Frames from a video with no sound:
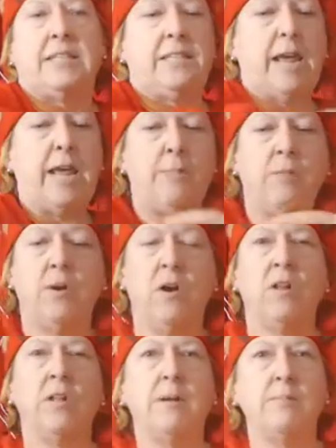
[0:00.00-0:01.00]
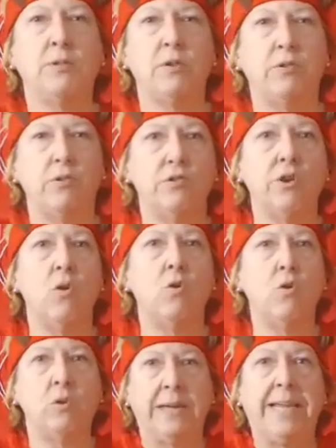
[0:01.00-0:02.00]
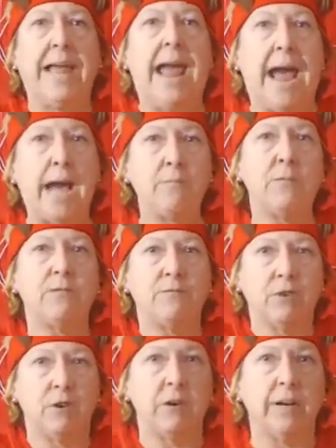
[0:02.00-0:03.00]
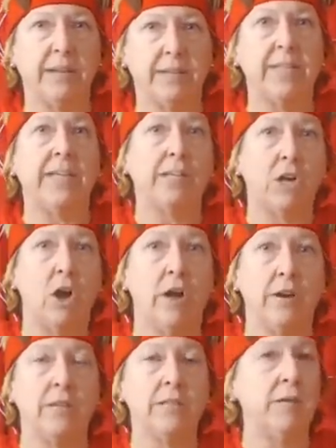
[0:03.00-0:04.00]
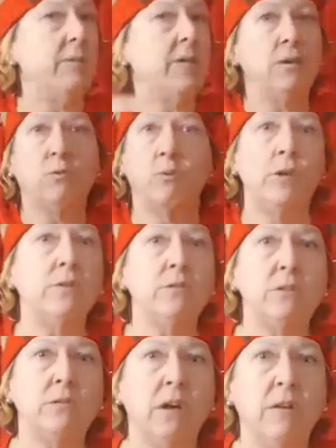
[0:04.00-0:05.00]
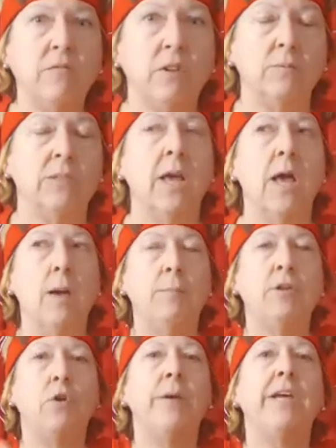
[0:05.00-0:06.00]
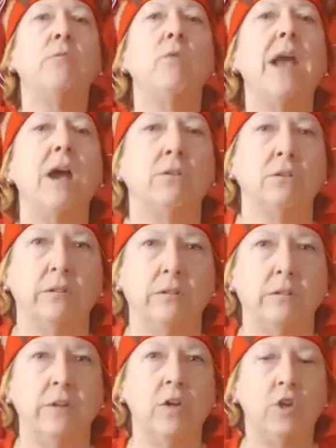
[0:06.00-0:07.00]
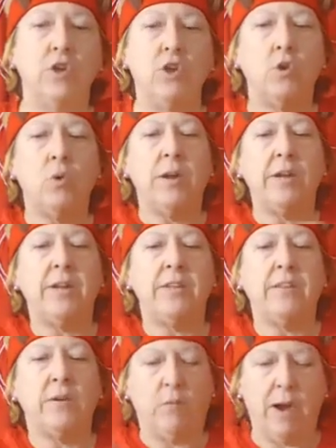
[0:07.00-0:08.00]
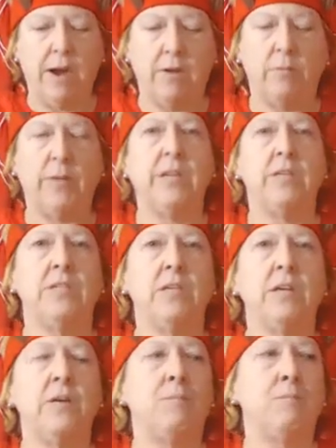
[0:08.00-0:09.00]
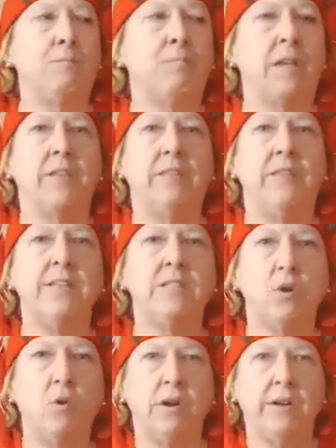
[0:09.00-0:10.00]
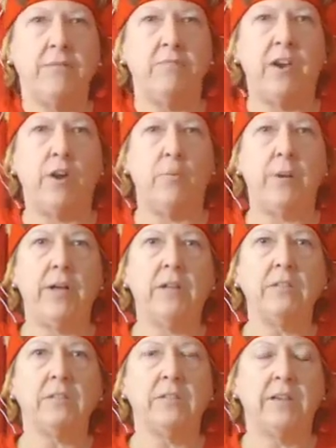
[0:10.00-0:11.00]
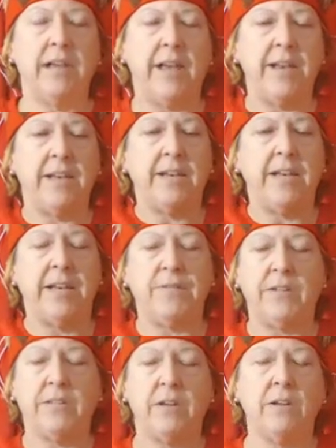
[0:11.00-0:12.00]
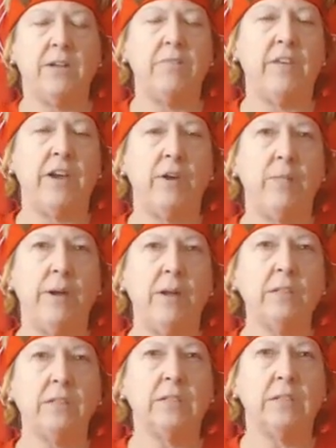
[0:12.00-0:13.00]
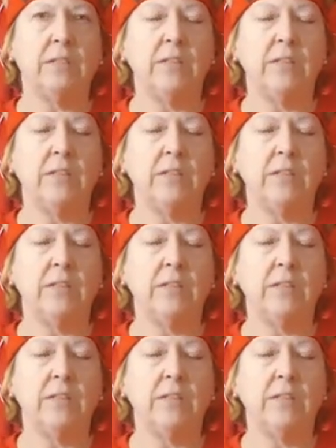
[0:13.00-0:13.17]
tape it all up so there's no gaps for it to get caught on something. Reuse those envelopes, but don't make it round. You don't want anything round because these go on a conveyor belt. And if it's on a conveyor belt,